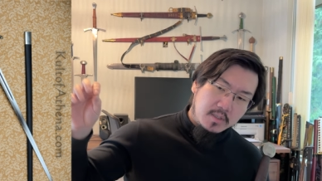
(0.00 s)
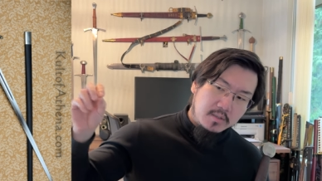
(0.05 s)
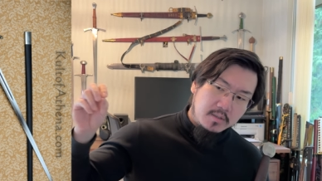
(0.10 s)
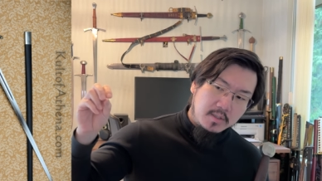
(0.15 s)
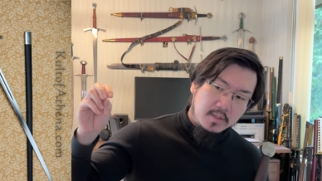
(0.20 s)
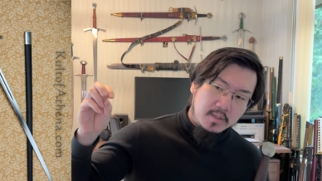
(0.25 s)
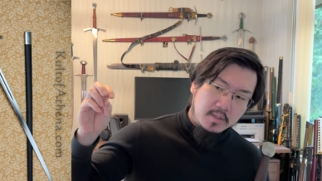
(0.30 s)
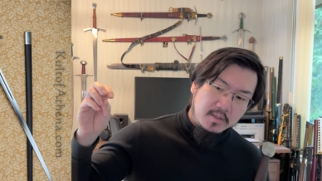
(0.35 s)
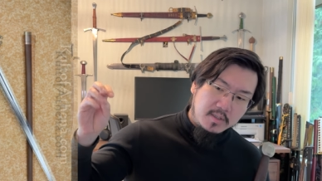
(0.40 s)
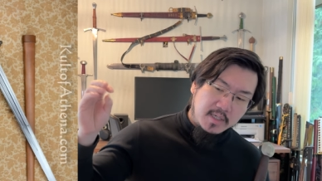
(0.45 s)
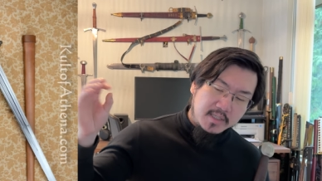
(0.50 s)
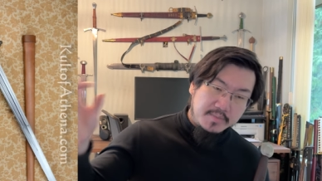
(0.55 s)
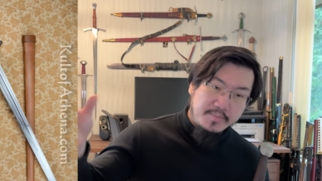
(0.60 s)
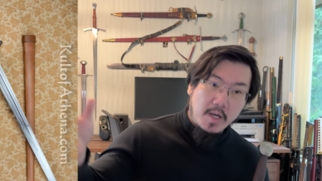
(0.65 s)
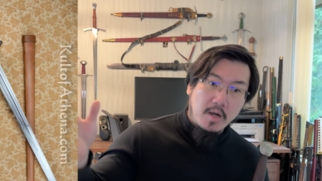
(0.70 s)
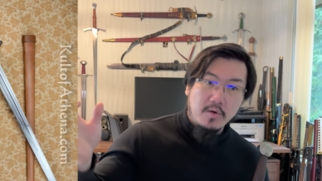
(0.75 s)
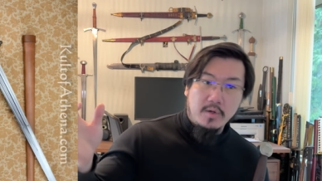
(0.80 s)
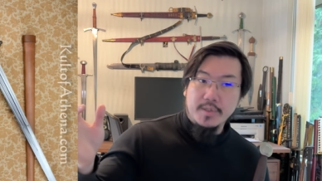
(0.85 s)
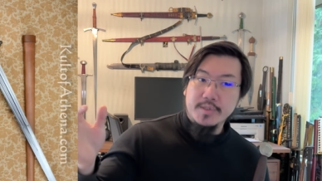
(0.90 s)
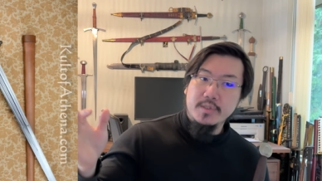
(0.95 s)
the
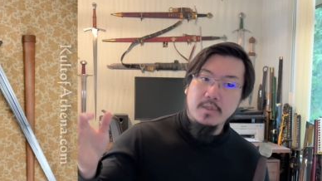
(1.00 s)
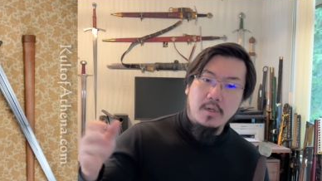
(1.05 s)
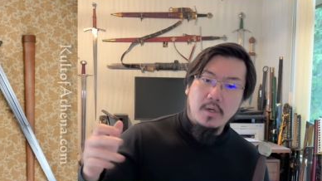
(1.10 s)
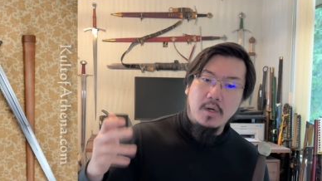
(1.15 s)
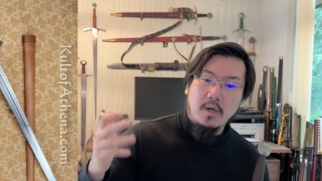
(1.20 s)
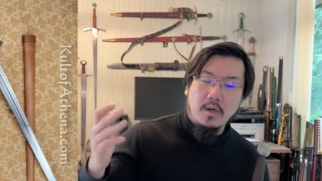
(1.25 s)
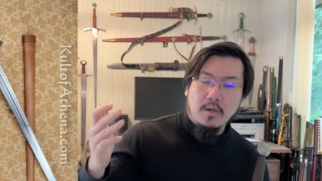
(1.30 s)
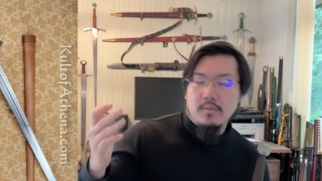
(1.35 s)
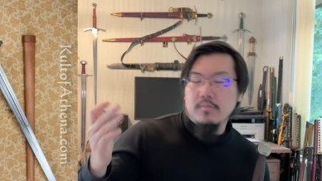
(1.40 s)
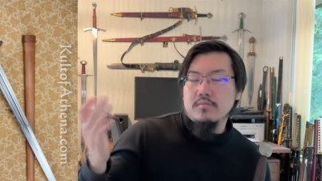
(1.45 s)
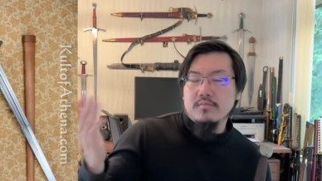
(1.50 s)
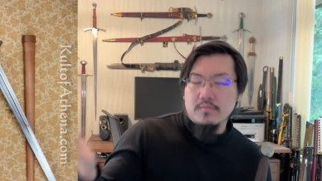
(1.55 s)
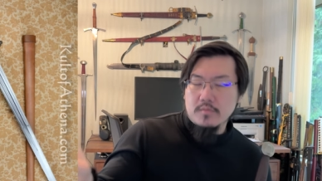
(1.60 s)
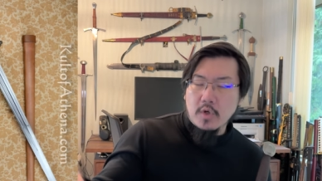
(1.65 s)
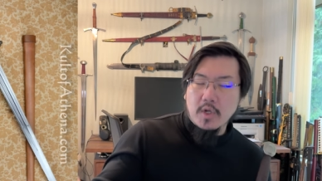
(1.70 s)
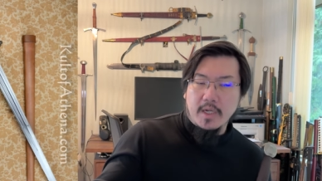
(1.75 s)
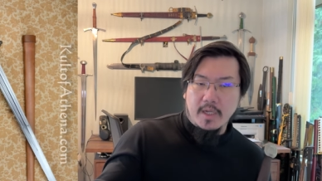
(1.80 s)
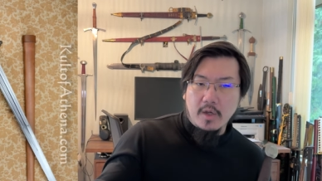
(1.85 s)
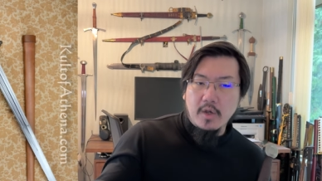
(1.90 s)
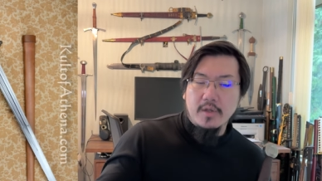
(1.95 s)
Katzbalgers are
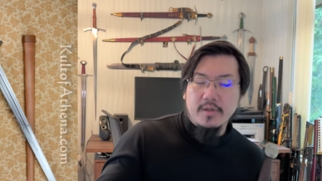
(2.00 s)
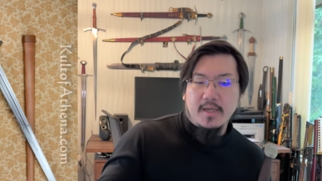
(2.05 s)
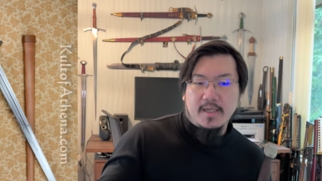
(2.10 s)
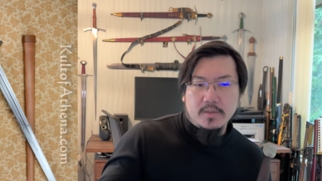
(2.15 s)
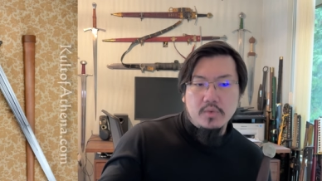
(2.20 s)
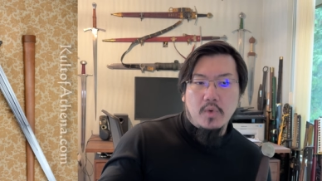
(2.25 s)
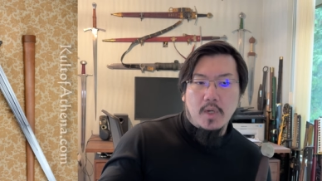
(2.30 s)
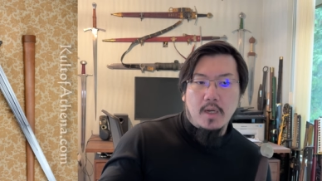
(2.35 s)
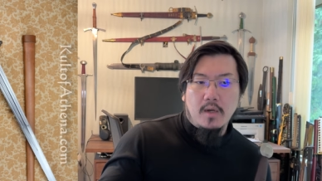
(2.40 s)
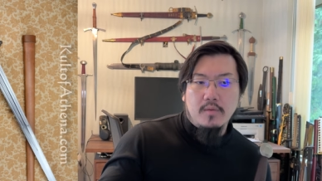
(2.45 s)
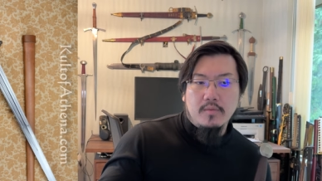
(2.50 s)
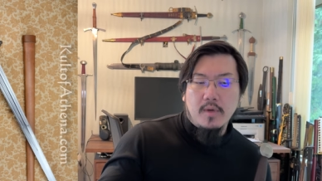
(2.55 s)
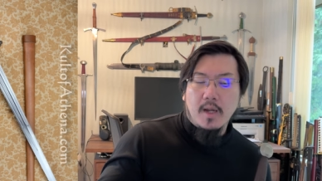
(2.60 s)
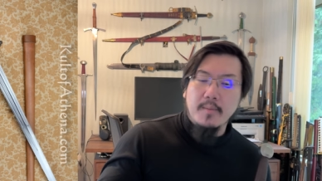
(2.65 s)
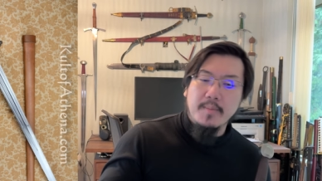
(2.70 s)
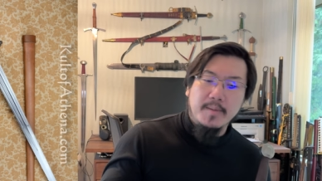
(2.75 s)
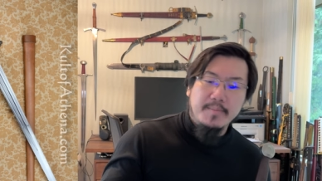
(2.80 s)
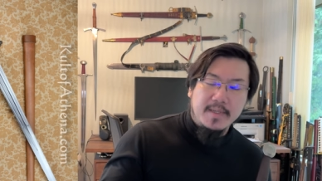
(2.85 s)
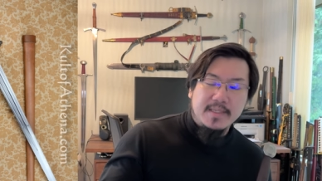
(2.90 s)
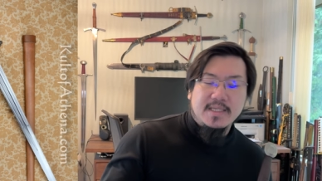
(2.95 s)
really good as well, right?
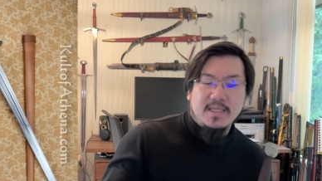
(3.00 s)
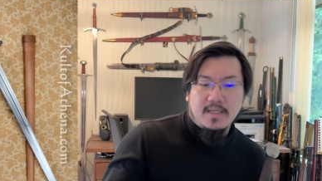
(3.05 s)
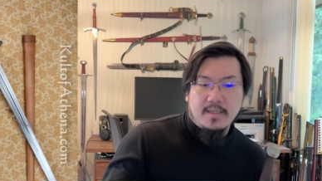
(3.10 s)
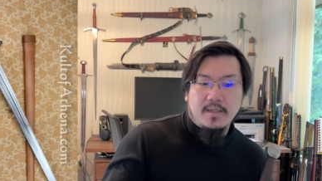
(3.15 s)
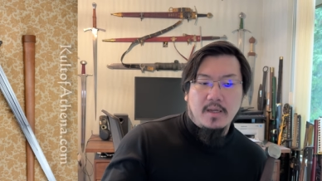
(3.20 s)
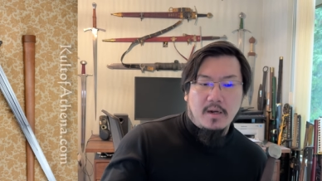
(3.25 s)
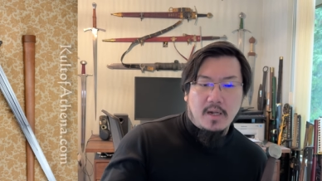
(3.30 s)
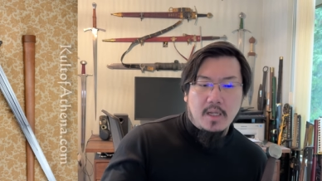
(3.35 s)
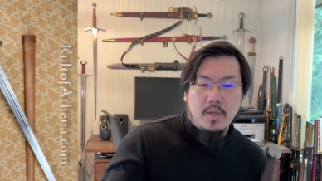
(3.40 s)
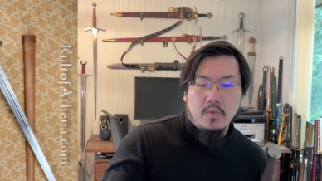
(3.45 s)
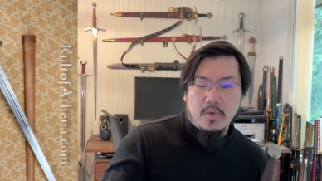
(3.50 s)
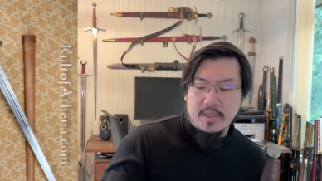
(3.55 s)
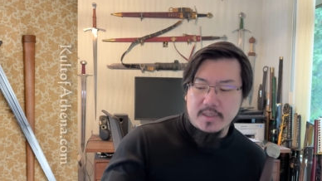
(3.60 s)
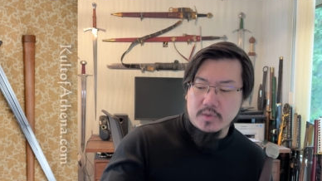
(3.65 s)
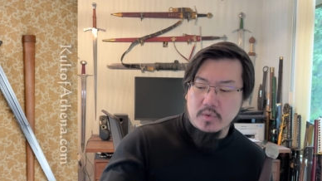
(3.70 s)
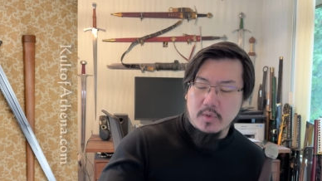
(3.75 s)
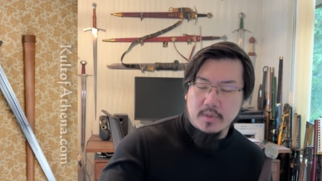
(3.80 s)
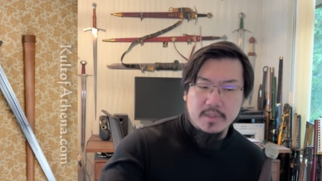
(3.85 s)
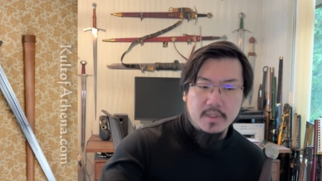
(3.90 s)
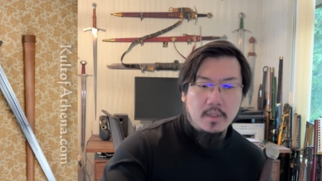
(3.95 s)
But basically they're Hanwei
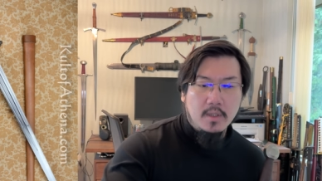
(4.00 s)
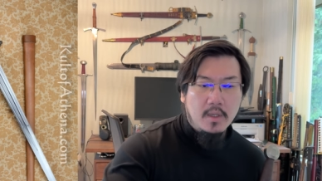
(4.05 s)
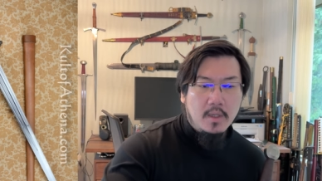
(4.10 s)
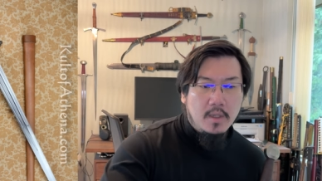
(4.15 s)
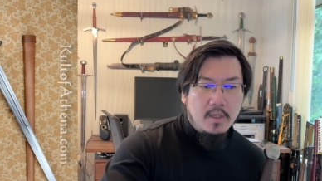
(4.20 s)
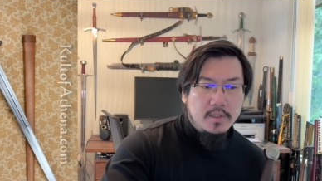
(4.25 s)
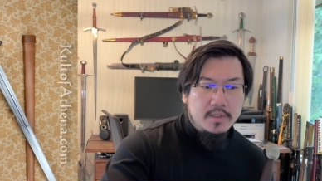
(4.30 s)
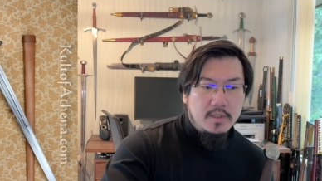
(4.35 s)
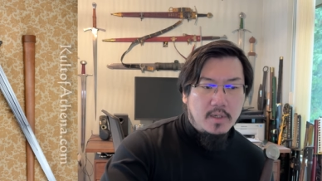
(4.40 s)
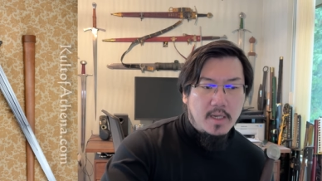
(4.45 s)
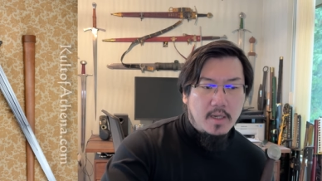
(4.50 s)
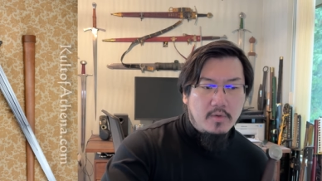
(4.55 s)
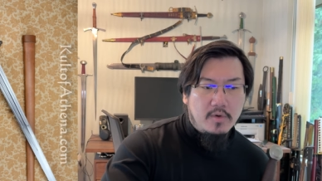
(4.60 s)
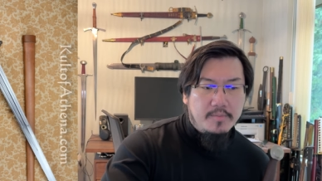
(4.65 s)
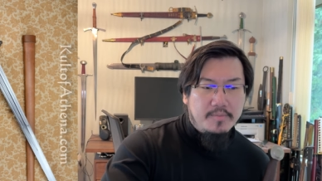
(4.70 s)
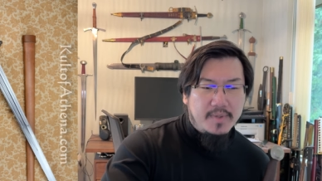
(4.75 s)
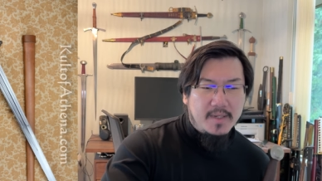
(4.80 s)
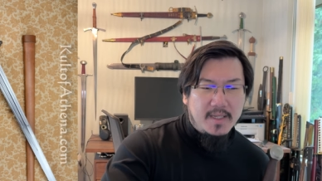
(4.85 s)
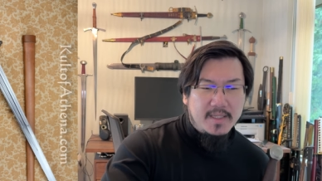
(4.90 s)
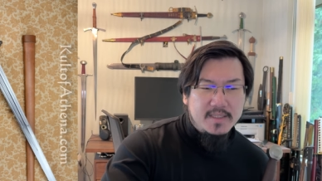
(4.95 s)
swords. So I will
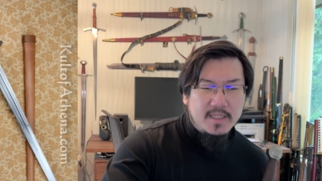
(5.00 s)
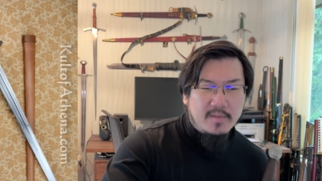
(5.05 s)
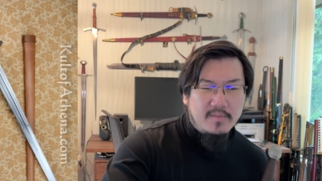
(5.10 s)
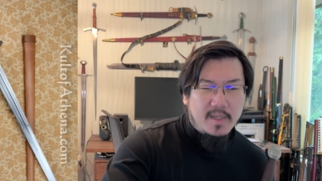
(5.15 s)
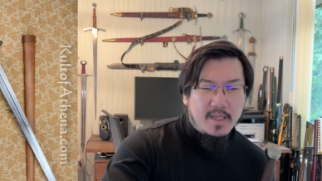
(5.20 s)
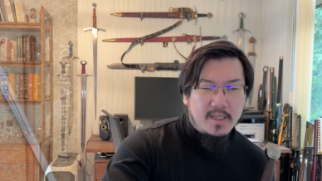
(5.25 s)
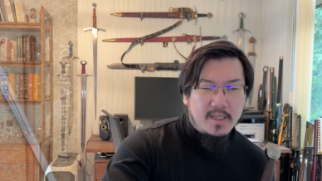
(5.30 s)
place them